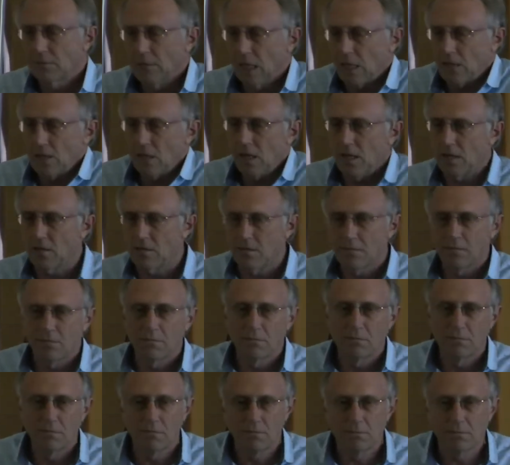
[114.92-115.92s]
That's it.
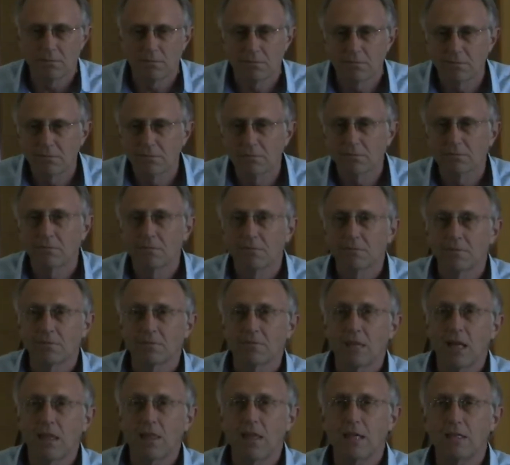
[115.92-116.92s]

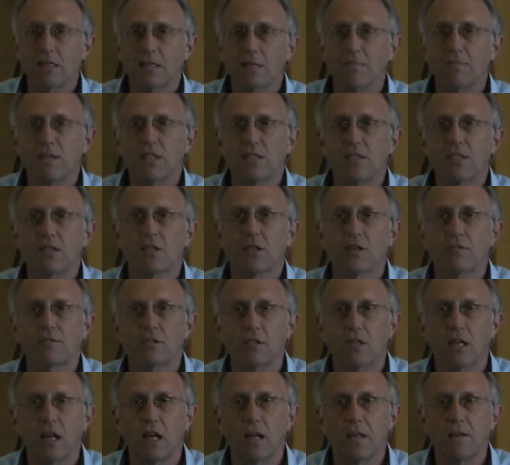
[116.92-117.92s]
And that's the message of
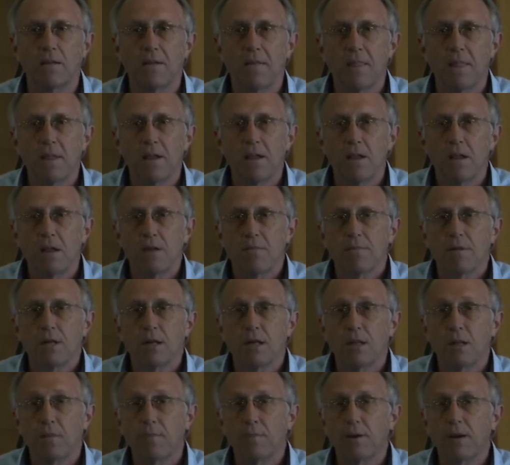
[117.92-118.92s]
today.
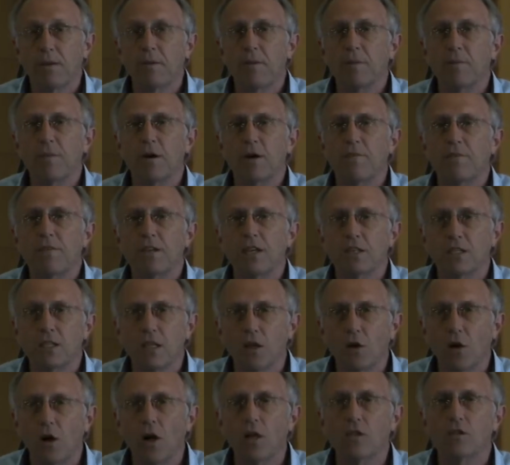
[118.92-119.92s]
Now, the problem,
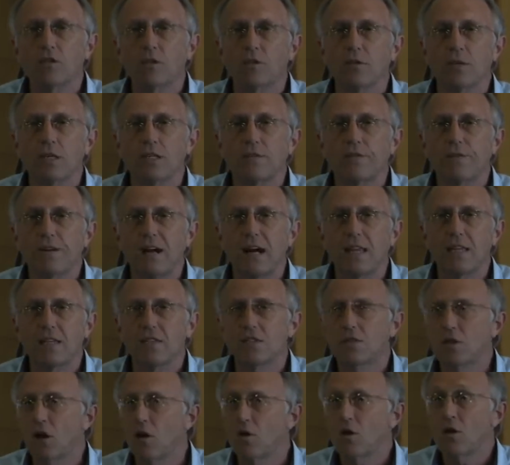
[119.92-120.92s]
obviously, also is
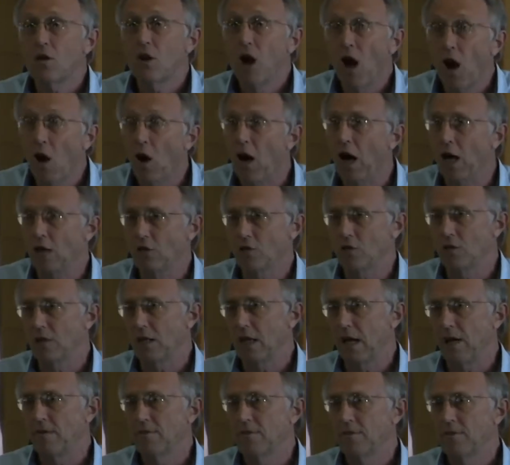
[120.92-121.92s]
fathers don't know how to
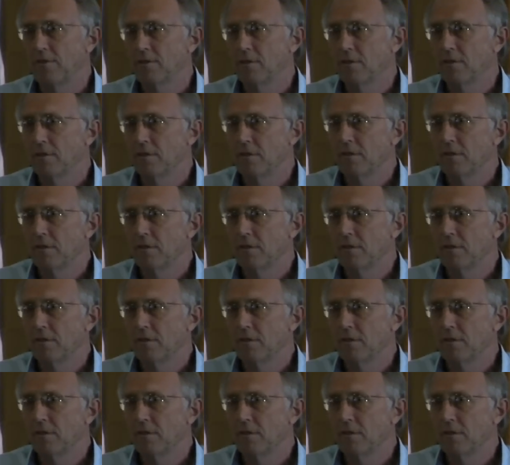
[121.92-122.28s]
love.